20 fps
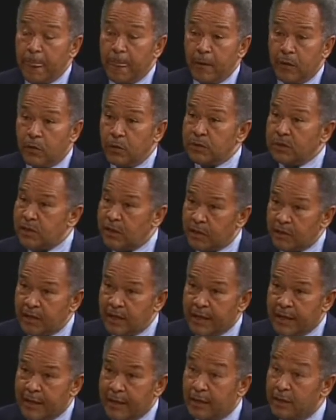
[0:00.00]
Of course, Dr.
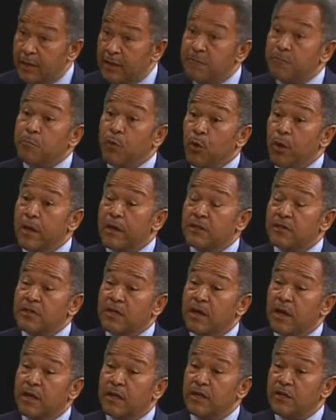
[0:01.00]
King left Morehouse
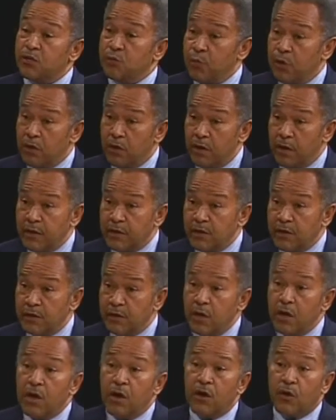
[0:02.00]
College, went on
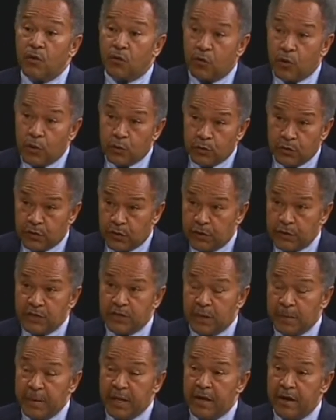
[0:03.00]
to Crozer
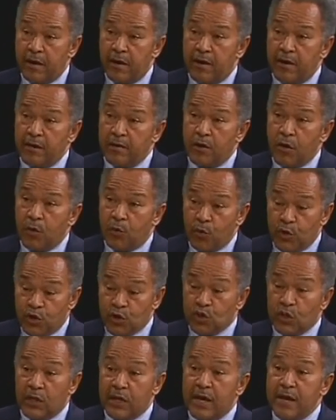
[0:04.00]
Seminary,
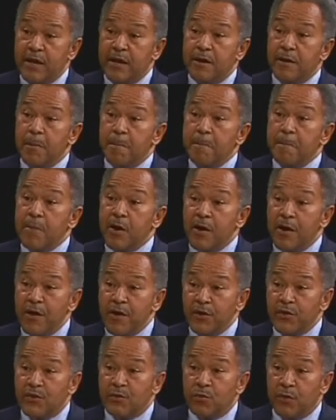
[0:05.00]
which later
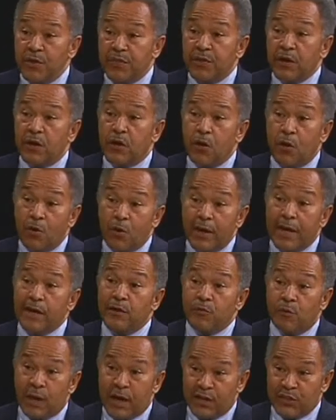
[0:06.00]
merged with the
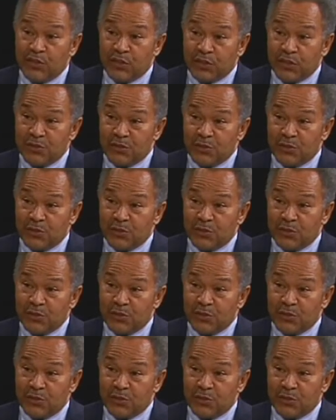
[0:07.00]
Colgate-Rochester,